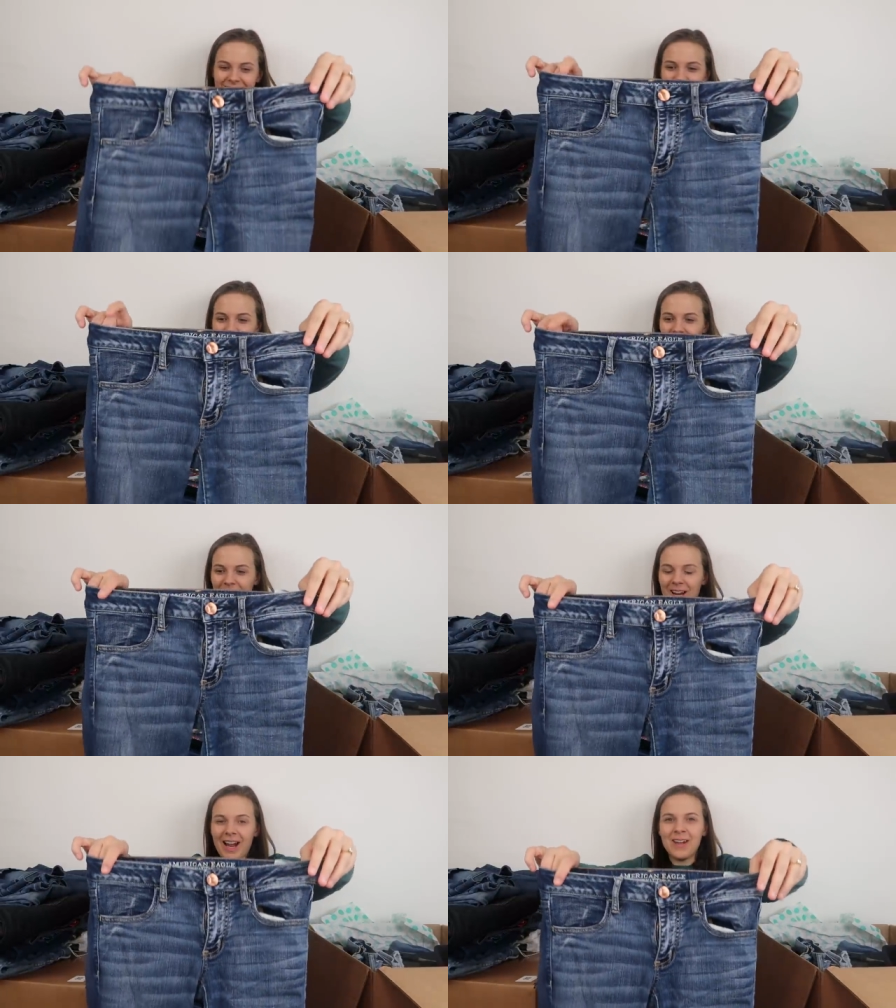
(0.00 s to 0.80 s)

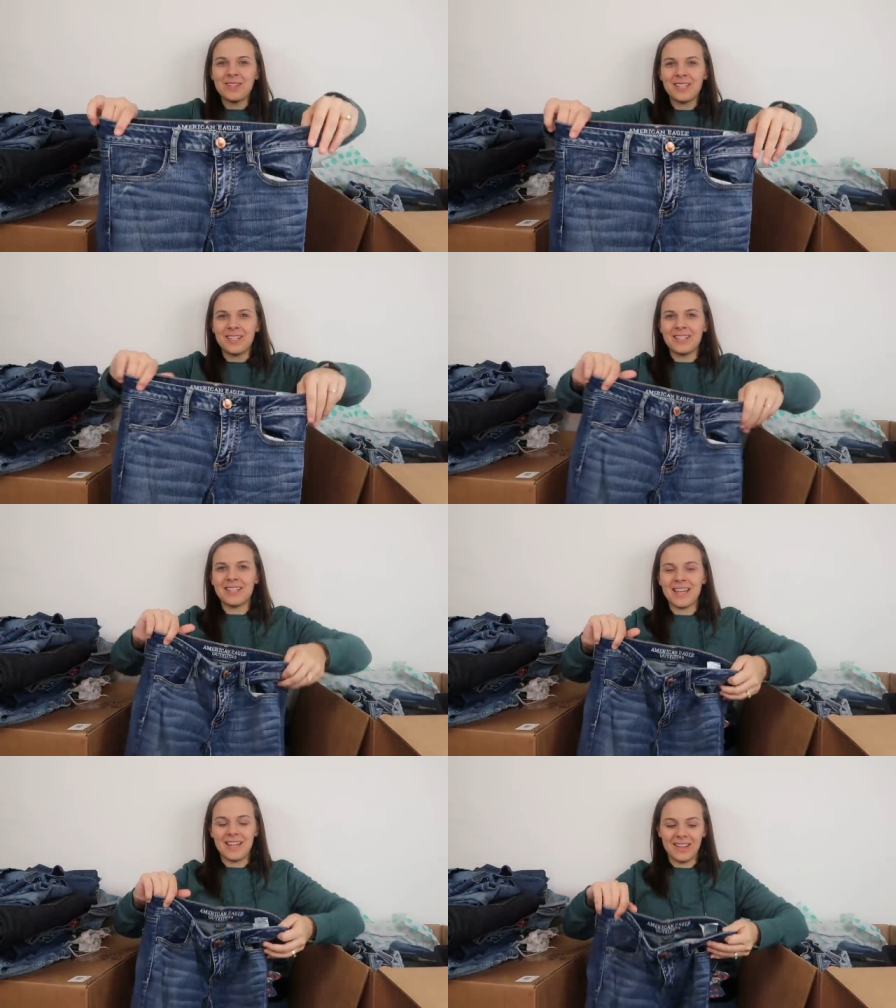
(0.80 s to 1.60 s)
so I was gonna
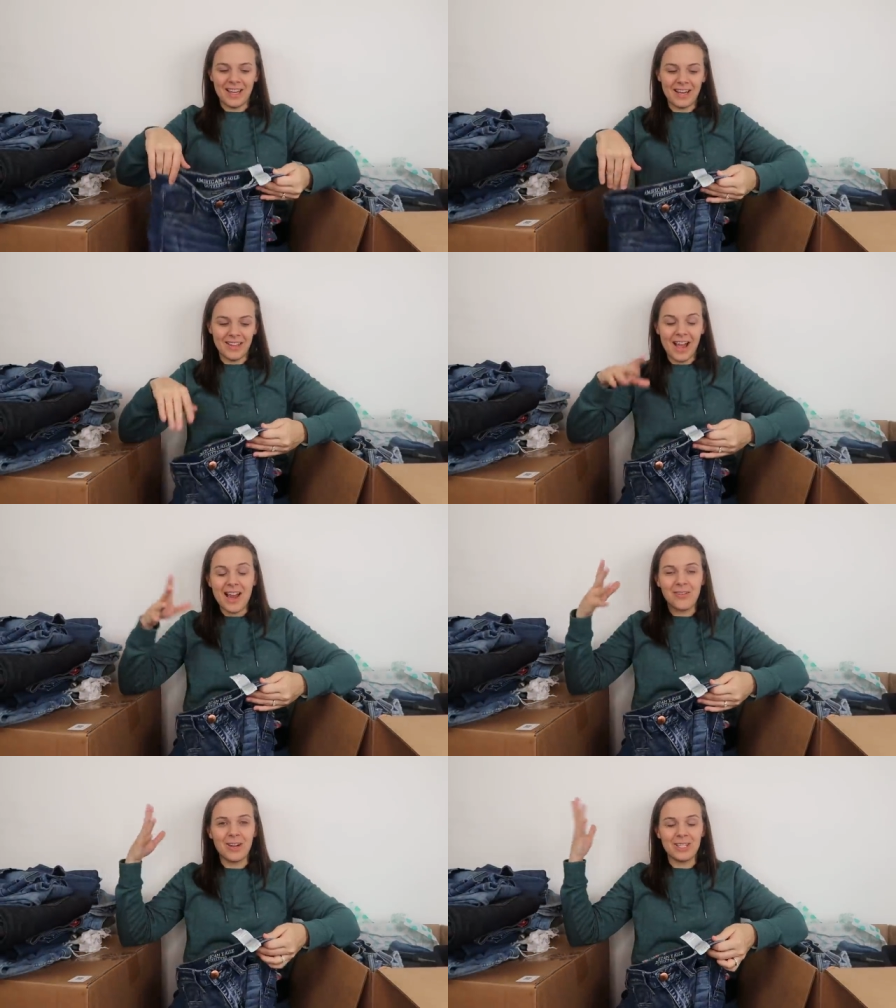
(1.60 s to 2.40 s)
say that the
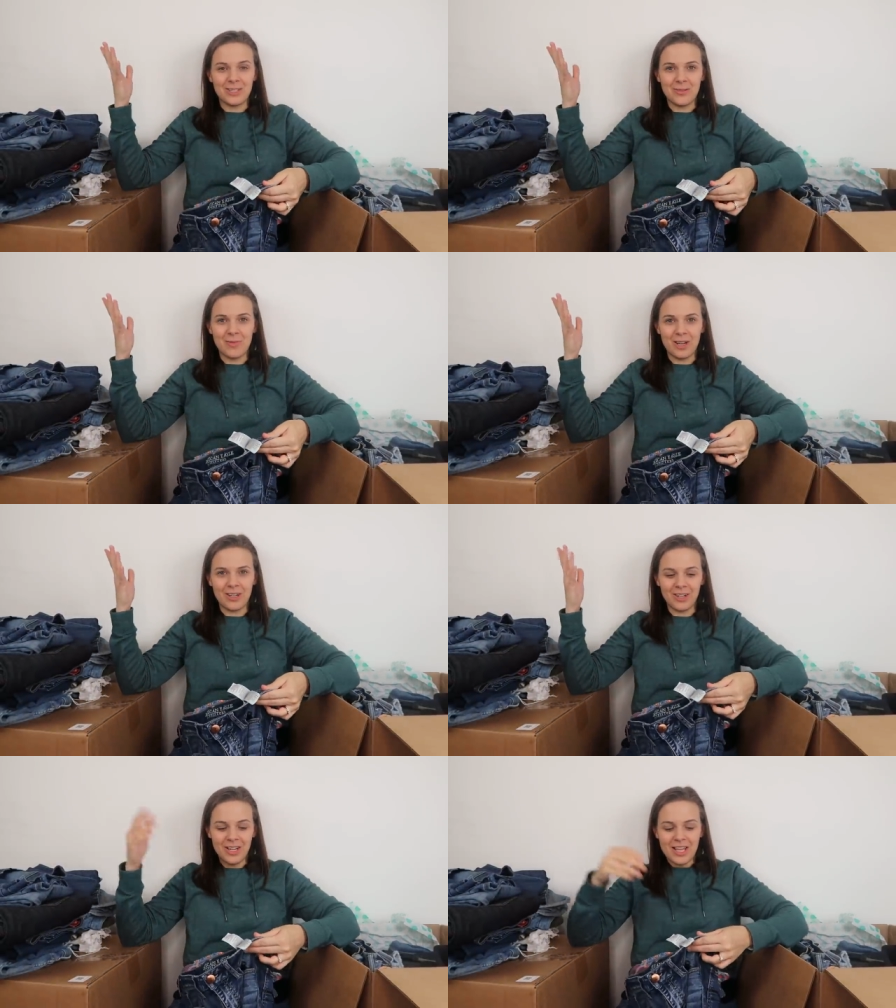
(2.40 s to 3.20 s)
high rise do
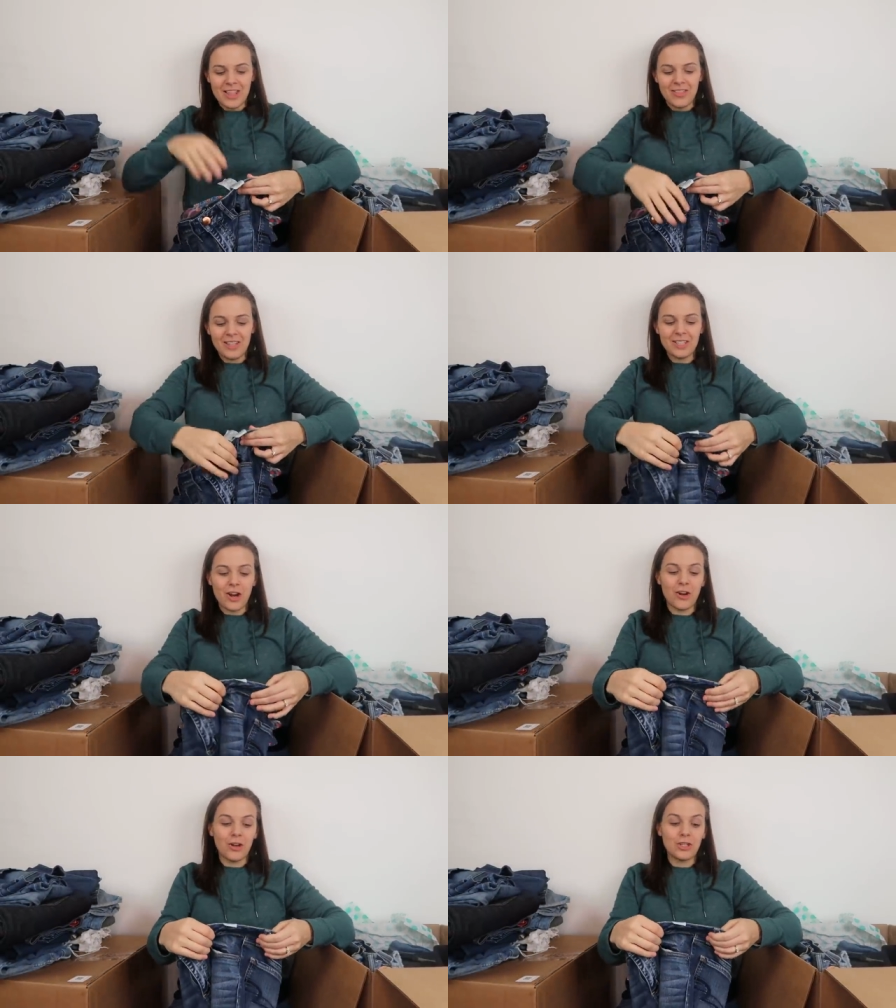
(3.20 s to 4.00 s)
better. These
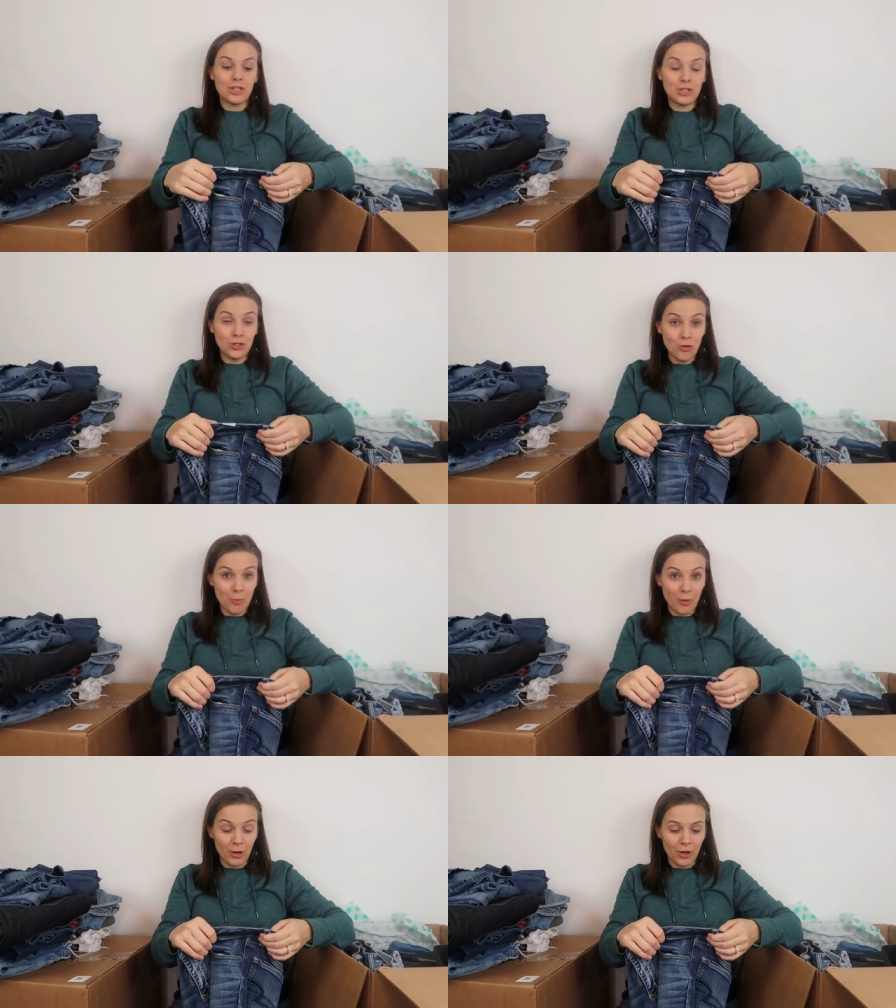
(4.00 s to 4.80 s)
are
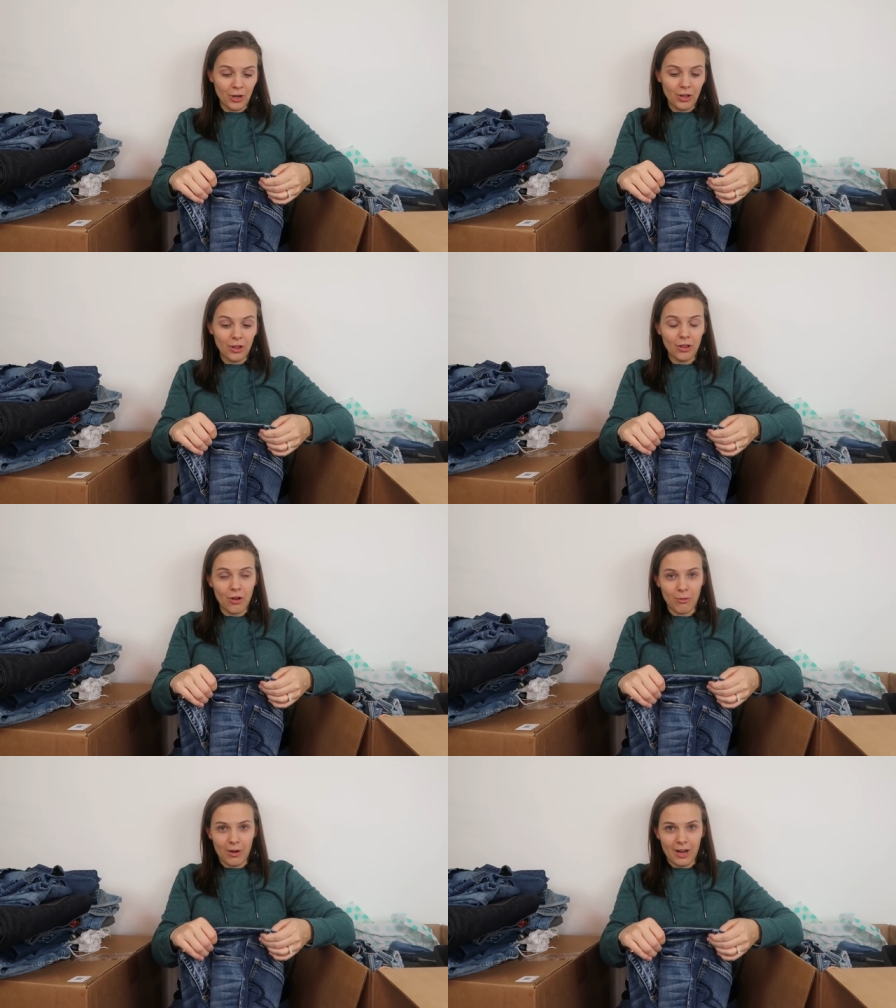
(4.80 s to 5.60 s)
super
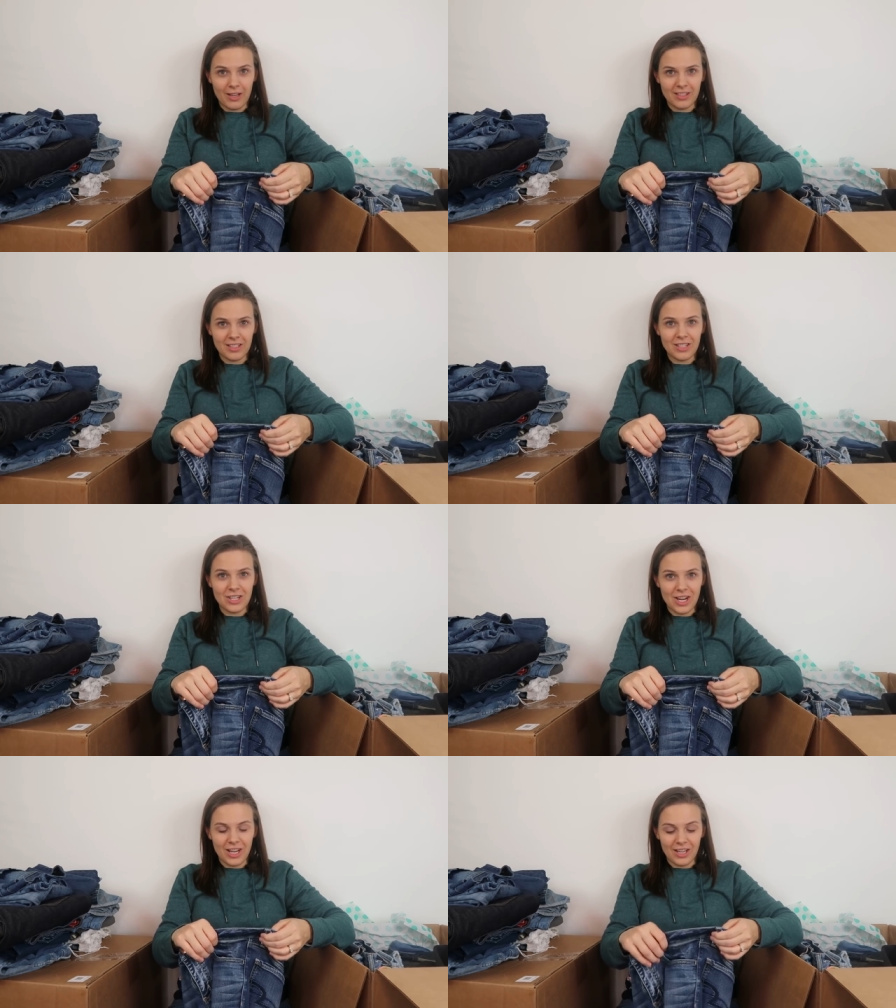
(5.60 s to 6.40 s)
low rise
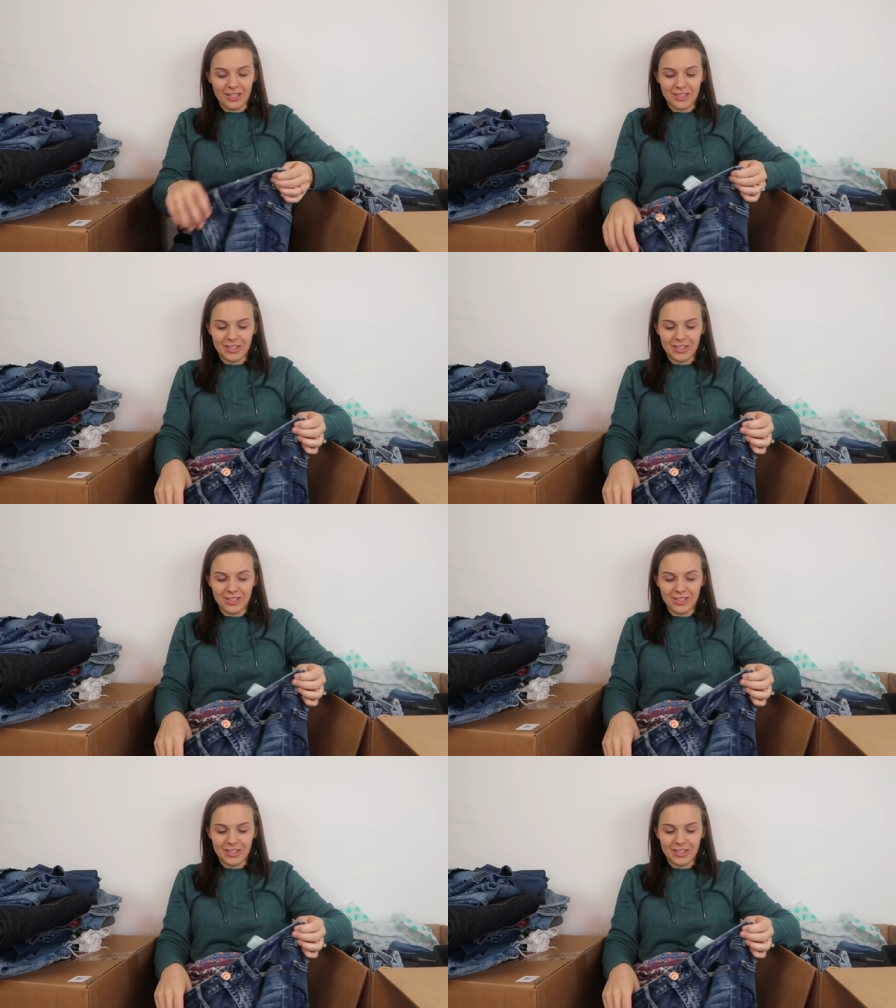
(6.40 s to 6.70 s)
jeggings.